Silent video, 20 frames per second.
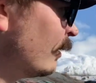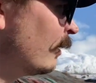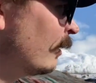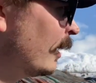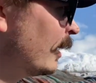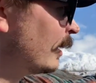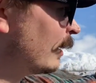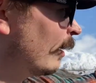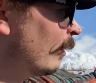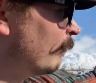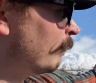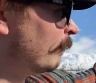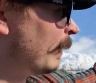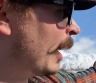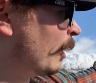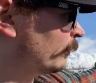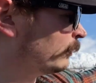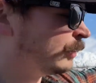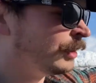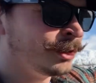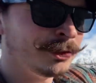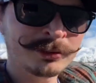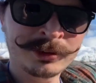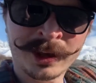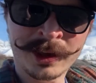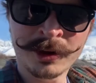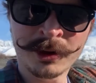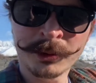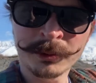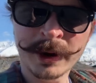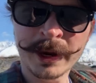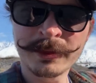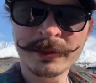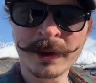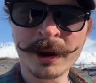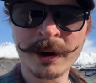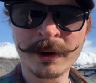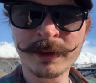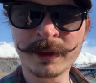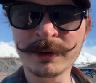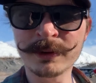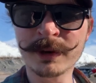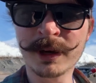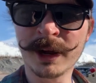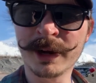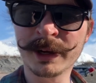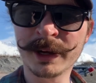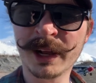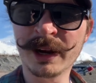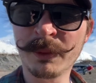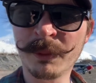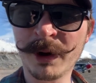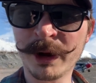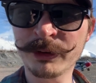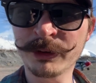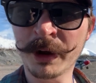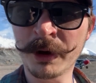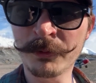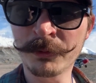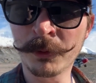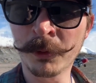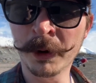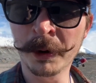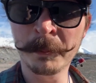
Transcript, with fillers: like mountainous hill right there that you kind of got to watch out for.